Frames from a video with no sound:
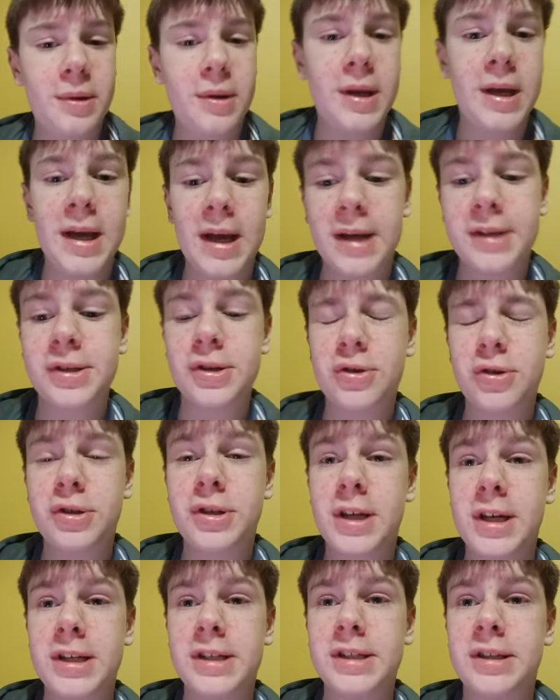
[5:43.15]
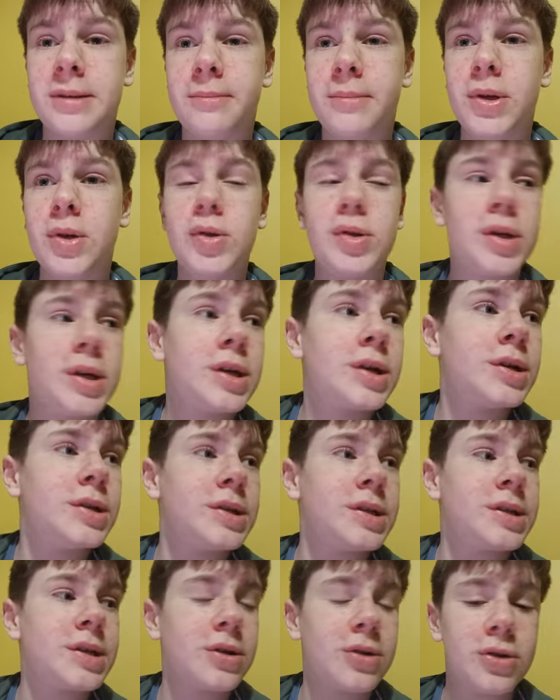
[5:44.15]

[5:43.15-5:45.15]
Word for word: He has a good taste in music because it's a